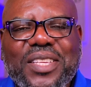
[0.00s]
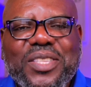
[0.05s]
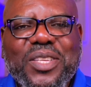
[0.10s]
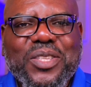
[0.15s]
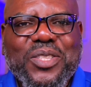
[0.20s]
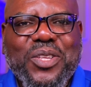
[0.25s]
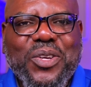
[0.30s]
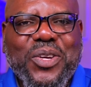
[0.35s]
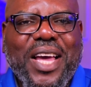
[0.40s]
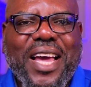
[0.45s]

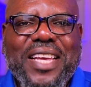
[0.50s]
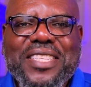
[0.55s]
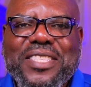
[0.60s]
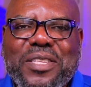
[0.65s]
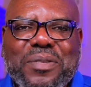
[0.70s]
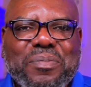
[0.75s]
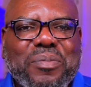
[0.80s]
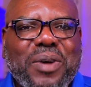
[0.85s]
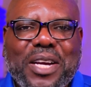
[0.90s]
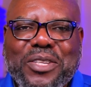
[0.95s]
So guys,
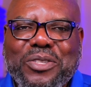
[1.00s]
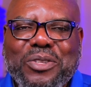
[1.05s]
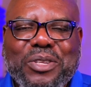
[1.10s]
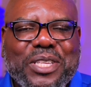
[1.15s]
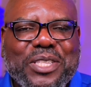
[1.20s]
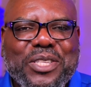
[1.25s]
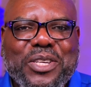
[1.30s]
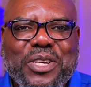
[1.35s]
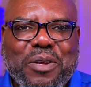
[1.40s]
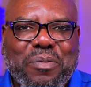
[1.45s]
this module
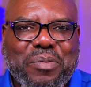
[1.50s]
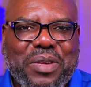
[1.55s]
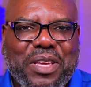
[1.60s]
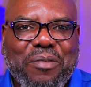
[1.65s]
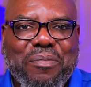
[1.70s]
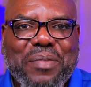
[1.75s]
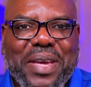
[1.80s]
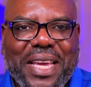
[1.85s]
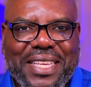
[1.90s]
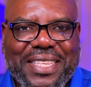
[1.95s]
is going to be
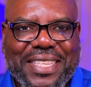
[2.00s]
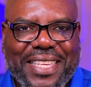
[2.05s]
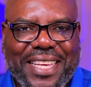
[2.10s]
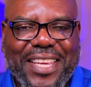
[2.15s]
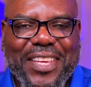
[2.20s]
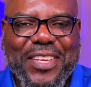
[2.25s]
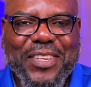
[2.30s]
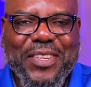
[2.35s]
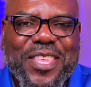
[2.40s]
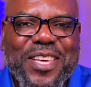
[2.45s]

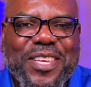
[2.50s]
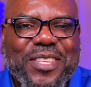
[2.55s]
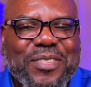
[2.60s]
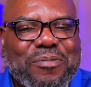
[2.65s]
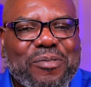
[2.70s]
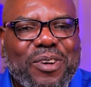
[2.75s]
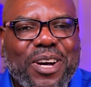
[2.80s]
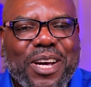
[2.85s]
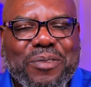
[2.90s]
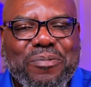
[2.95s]
amazing. This
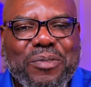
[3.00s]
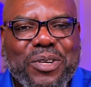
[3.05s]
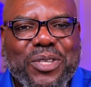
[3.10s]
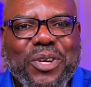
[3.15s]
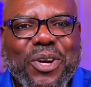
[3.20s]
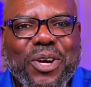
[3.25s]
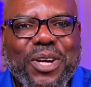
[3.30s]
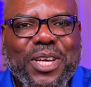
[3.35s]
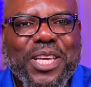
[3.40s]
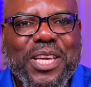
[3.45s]
one, we're
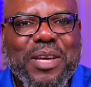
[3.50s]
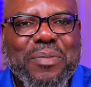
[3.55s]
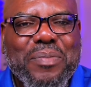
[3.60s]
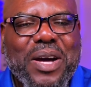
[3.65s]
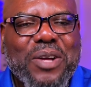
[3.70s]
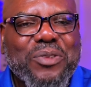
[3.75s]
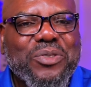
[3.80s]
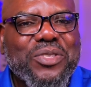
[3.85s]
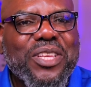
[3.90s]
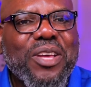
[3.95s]
talking
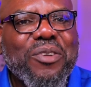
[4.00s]
about